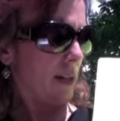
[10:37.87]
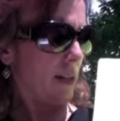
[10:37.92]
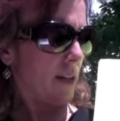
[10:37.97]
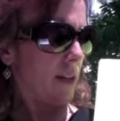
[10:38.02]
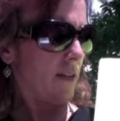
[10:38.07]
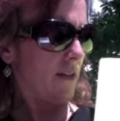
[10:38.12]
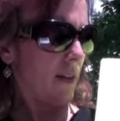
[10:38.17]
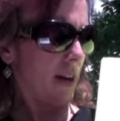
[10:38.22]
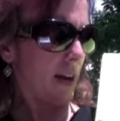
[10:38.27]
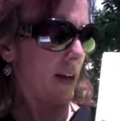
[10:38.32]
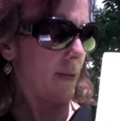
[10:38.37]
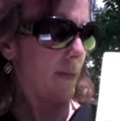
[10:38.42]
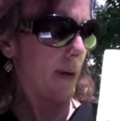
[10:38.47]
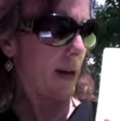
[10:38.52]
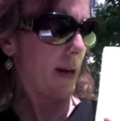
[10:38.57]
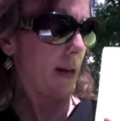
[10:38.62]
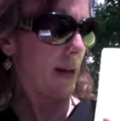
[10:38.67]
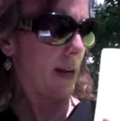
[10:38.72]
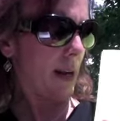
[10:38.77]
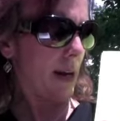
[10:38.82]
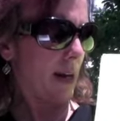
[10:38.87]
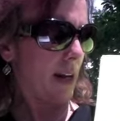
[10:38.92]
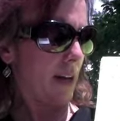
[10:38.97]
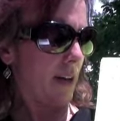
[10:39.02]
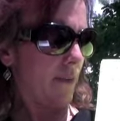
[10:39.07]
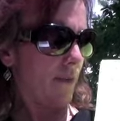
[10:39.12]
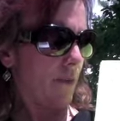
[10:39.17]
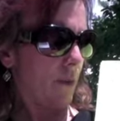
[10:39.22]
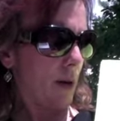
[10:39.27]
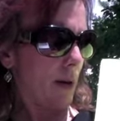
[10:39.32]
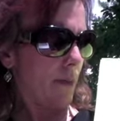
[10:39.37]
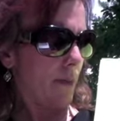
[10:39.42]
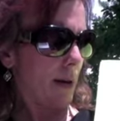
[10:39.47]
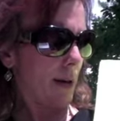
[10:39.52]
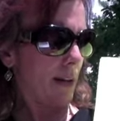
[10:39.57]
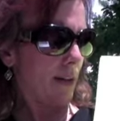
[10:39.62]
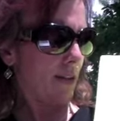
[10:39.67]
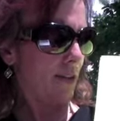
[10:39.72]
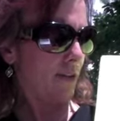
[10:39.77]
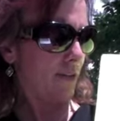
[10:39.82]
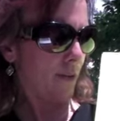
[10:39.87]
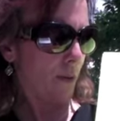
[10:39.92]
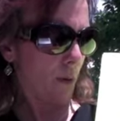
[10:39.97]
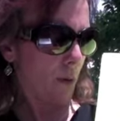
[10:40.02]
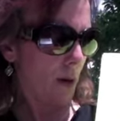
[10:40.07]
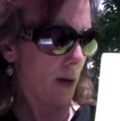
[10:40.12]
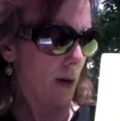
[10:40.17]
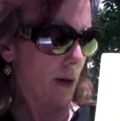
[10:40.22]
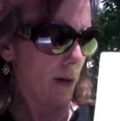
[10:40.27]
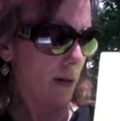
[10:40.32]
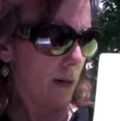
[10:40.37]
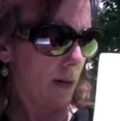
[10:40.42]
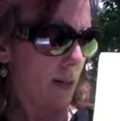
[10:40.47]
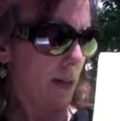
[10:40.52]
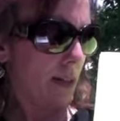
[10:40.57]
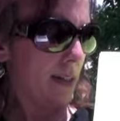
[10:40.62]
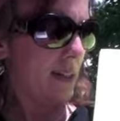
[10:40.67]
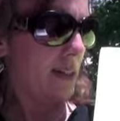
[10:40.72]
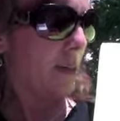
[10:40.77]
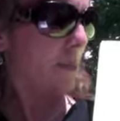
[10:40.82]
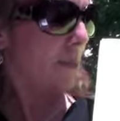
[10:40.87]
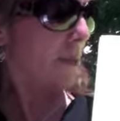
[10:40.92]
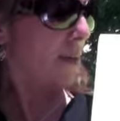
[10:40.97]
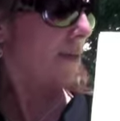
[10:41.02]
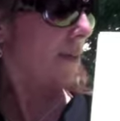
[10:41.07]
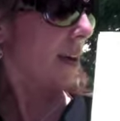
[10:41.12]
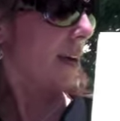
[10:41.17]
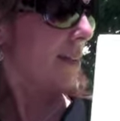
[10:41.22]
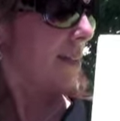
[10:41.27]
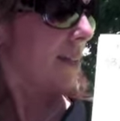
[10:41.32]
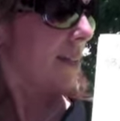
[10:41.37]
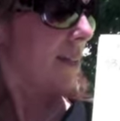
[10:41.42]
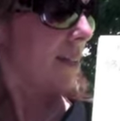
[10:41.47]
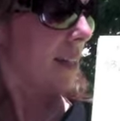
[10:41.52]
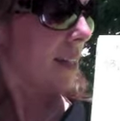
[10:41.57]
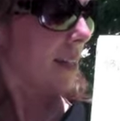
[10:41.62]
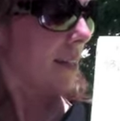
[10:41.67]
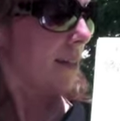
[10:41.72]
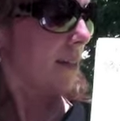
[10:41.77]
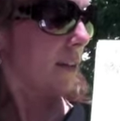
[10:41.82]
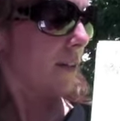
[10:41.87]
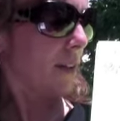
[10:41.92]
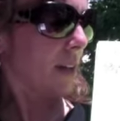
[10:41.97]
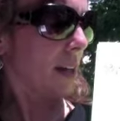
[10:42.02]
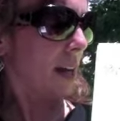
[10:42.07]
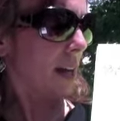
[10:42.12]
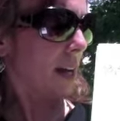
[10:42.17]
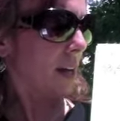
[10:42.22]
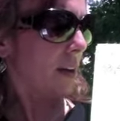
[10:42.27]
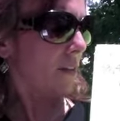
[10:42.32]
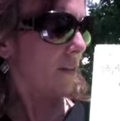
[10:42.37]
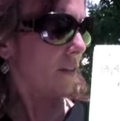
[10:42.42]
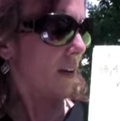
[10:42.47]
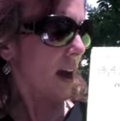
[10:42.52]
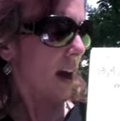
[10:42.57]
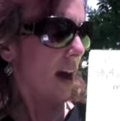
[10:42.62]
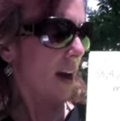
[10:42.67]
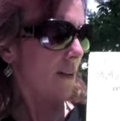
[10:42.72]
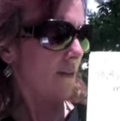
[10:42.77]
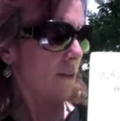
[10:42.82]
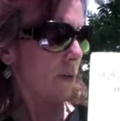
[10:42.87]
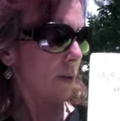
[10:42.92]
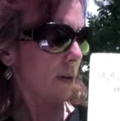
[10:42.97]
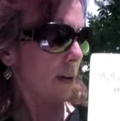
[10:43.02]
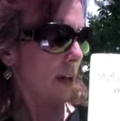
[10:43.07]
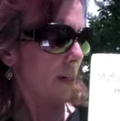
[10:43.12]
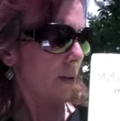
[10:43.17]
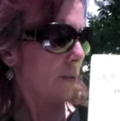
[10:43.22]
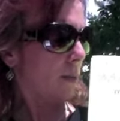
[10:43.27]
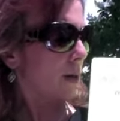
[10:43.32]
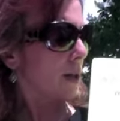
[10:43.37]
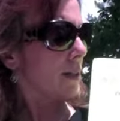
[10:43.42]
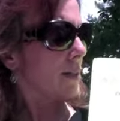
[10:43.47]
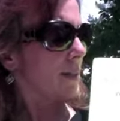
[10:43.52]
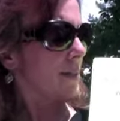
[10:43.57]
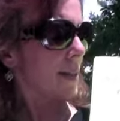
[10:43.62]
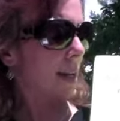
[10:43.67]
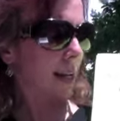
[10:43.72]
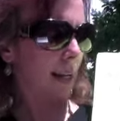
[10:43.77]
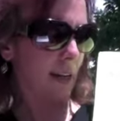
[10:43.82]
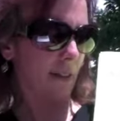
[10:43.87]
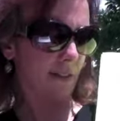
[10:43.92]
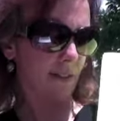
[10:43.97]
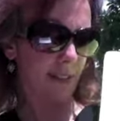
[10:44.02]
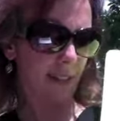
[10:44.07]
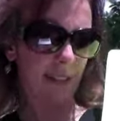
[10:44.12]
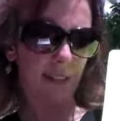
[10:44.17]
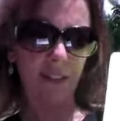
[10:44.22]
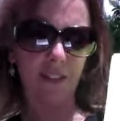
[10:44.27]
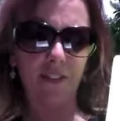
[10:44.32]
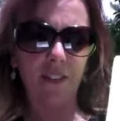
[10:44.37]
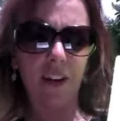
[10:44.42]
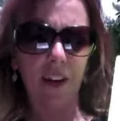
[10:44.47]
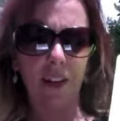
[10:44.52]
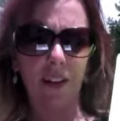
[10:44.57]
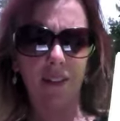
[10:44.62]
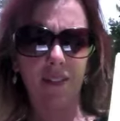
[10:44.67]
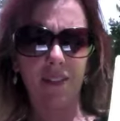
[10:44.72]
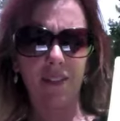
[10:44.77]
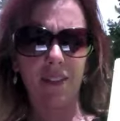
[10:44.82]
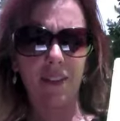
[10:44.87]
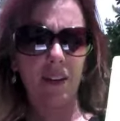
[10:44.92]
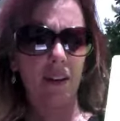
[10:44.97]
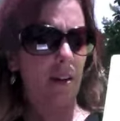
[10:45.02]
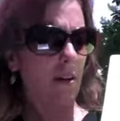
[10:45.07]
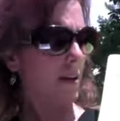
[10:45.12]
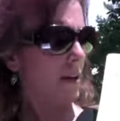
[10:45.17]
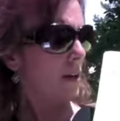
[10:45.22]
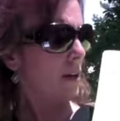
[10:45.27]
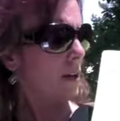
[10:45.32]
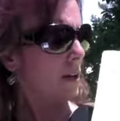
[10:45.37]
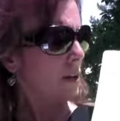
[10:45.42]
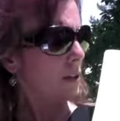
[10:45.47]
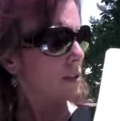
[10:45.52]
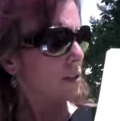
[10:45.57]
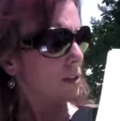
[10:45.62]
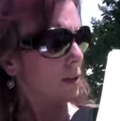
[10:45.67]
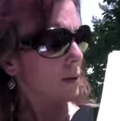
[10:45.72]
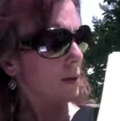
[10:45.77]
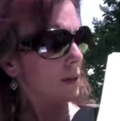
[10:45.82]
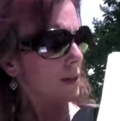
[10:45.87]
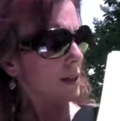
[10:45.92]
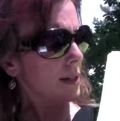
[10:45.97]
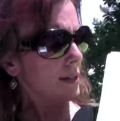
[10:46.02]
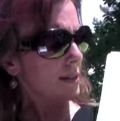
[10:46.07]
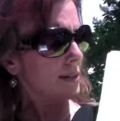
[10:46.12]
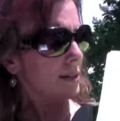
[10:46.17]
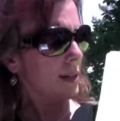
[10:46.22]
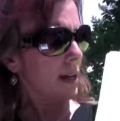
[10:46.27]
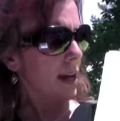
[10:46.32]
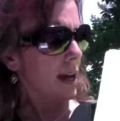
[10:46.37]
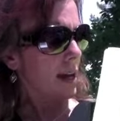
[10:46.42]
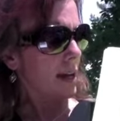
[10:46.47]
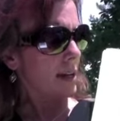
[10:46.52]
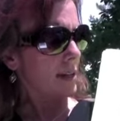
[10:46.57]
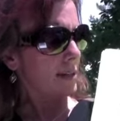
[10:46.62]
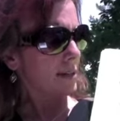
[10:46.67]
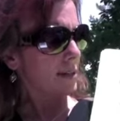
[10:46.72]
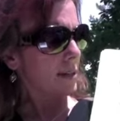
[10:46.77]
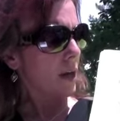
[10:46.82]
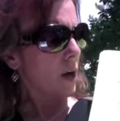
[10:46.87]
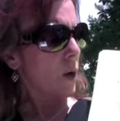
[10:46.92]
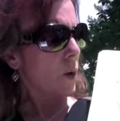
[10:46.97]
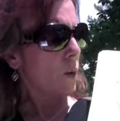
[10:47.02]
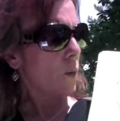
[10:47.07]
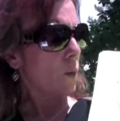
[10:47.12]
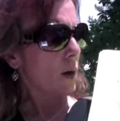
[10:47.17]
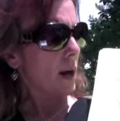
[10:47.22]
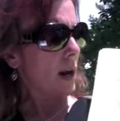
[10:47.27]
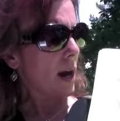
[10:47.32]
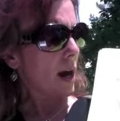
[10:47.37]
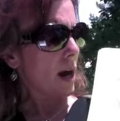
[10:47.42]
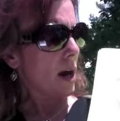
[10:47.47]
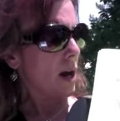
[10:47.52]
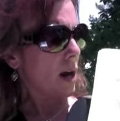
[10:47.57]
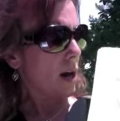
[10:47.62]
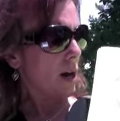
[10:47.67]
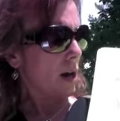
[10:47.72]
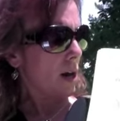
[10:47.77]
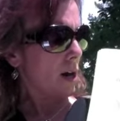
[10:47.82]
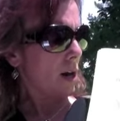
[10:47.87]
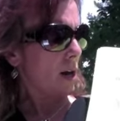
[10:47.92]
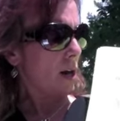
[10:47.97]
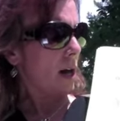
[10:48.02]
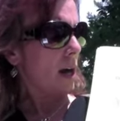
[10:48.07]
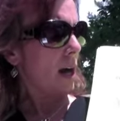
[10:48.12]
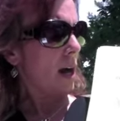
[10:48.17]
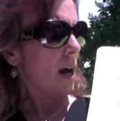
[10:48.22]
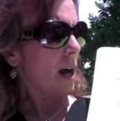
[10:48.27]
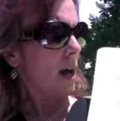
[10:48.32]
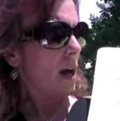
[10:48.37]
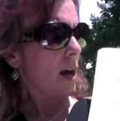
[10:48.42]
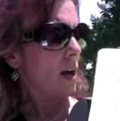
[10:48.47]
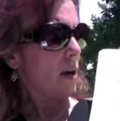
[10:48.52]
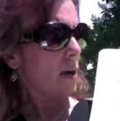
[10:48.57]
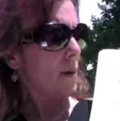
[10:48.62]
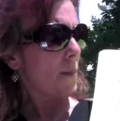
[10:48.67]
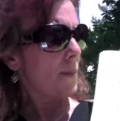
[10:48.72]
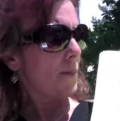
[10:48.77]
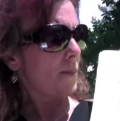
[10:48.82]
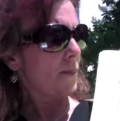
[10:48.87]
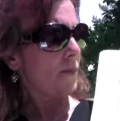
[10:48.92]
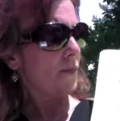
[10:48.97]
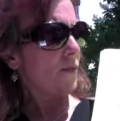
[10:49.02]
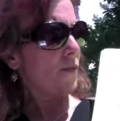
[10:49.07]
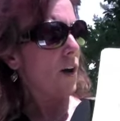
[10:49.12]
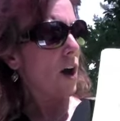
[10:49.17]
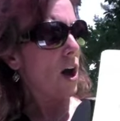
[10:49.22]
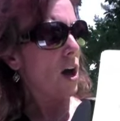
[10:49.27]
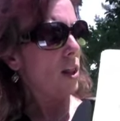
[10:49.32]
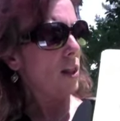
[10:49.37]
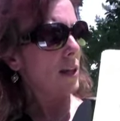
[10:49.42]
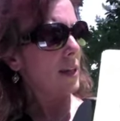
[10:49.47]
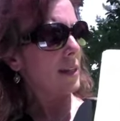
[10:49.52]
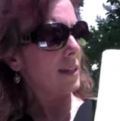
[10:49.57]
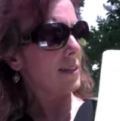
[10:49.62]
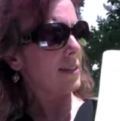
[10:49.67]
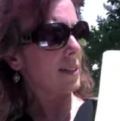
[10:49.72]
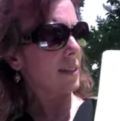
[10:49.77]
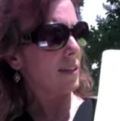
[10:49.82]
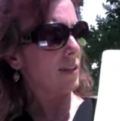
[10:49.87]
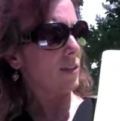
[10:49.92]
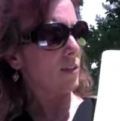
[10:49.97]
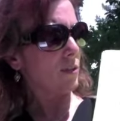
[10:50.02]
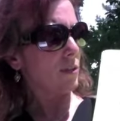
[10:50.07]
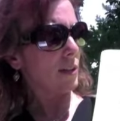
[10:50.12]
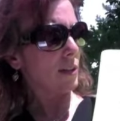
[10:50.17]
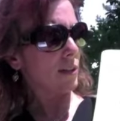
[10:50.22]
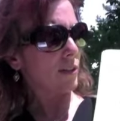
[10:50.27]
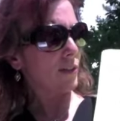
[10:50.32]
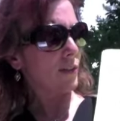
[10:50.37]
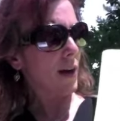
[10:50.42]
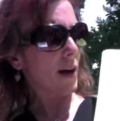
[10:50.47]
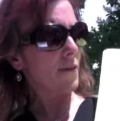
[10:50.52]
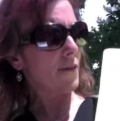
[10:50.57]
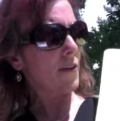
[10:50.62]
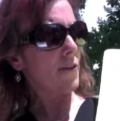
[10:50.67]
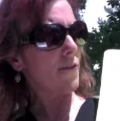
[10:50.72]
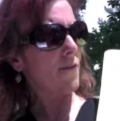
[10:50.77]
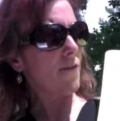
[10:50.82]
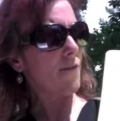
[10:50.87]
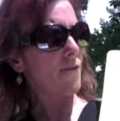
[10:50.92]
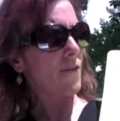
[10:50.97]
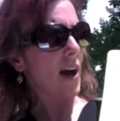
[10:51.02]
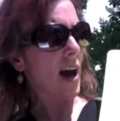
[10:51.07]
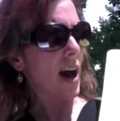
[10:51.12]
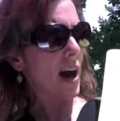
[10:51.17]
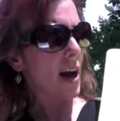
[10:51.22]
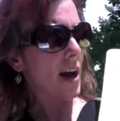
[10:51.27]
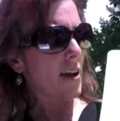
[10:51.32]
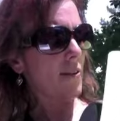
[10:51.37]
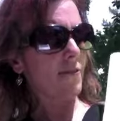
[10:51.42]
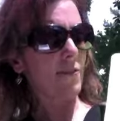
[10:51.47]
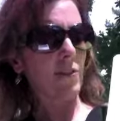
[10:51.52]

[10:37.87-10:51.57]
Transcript: divided by -1 minus 4, simplifies to 6 over -5, or in other words, -6/5. So in this case, we are falling 6 units for every 5